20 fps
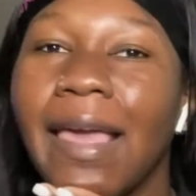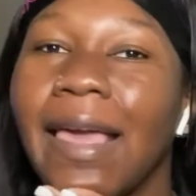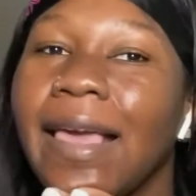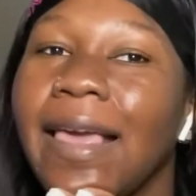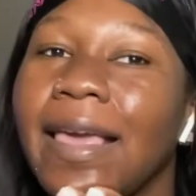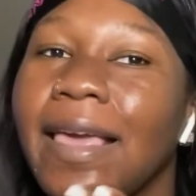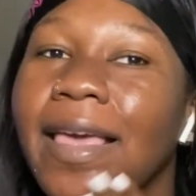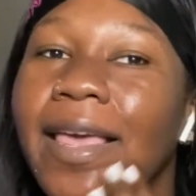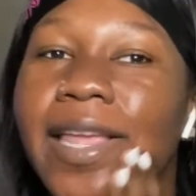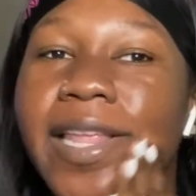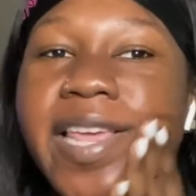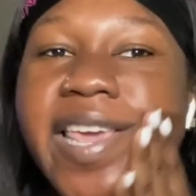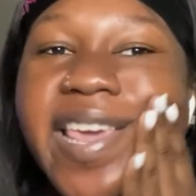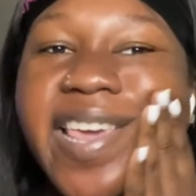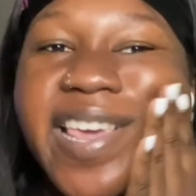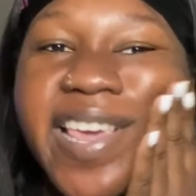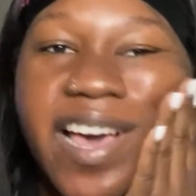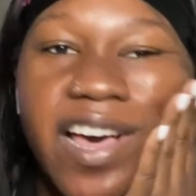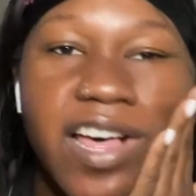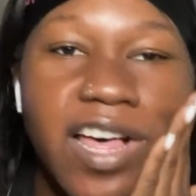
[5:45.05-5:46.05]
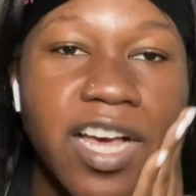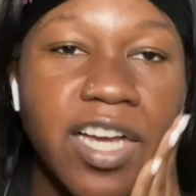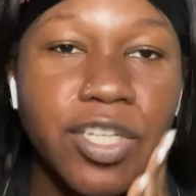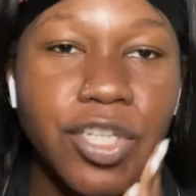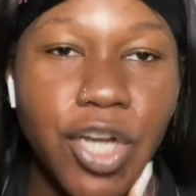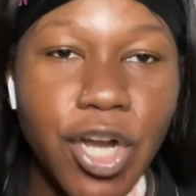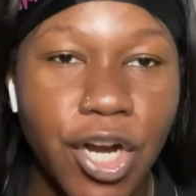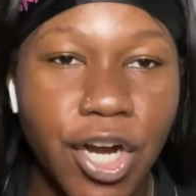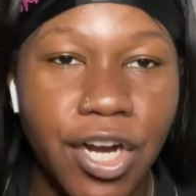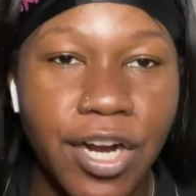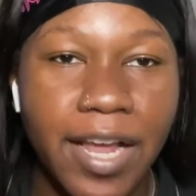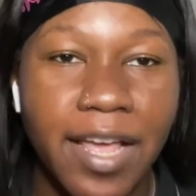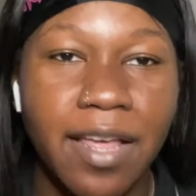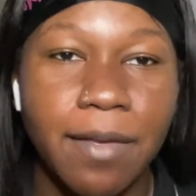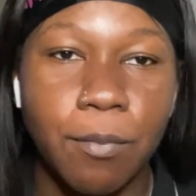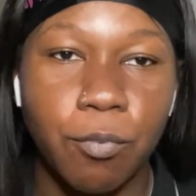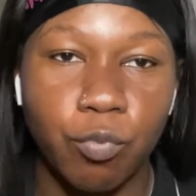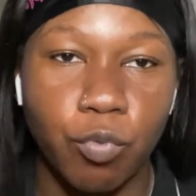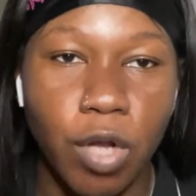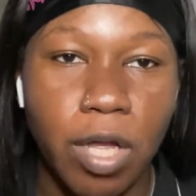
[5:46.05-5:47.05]
And he hugged her
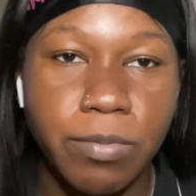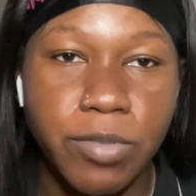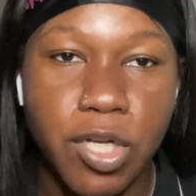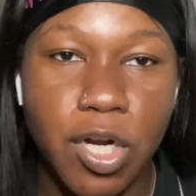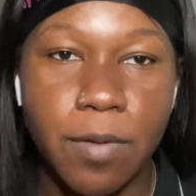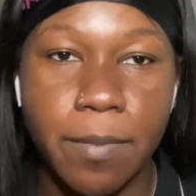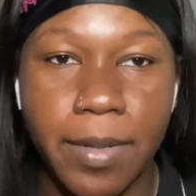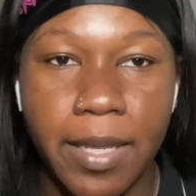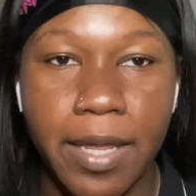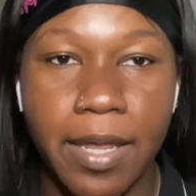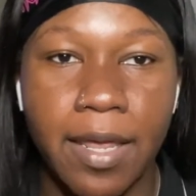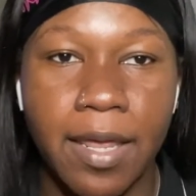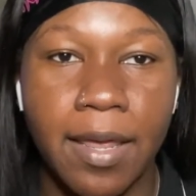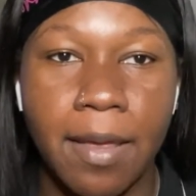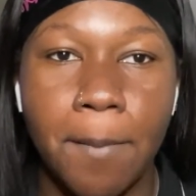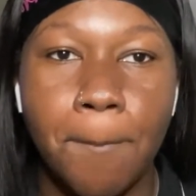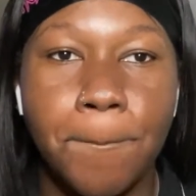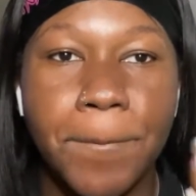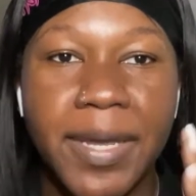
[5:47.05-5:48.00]
and rubbed her butt,